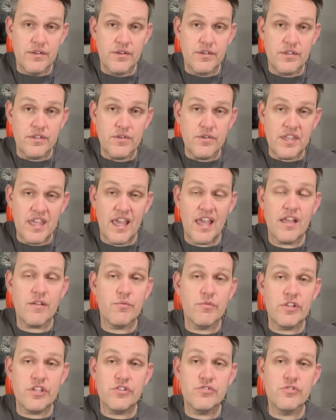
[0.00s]
you can't
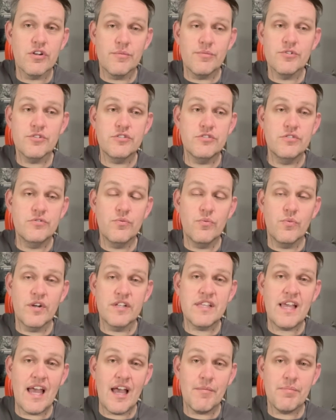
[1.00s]
really troubleshoot
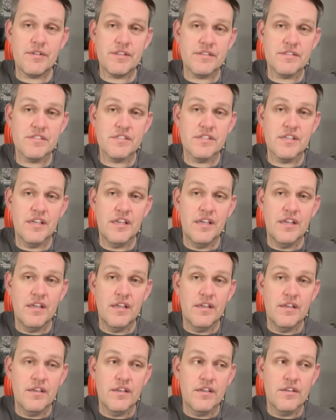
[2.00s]
what happens.
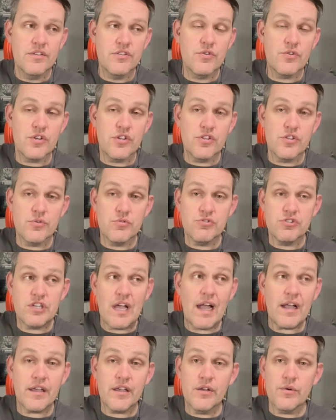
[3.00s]
You can do
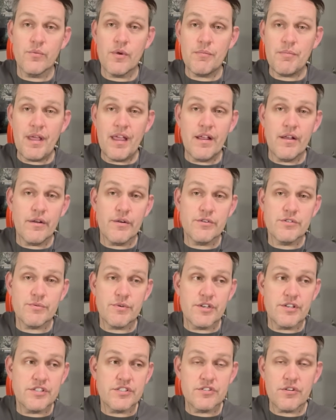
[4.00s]
shotgun repairs where
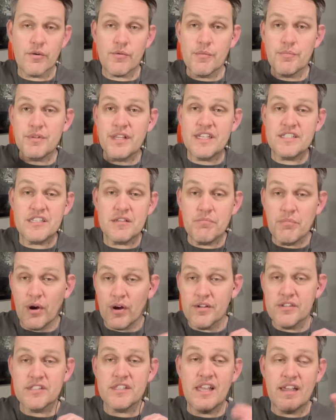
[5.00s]
you just start replacing
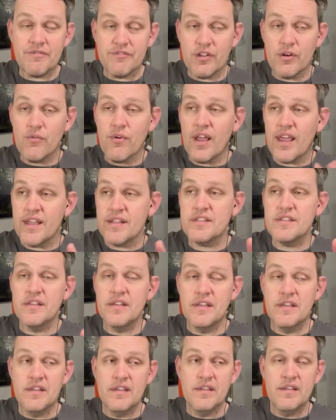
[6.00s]
parts left and right
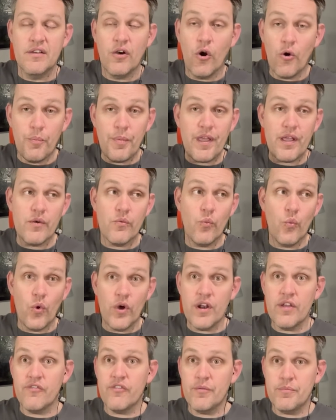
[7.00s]
hoping
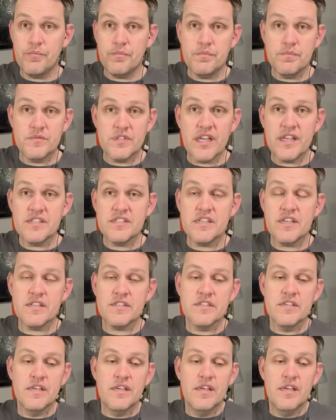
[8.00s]
one of them does it.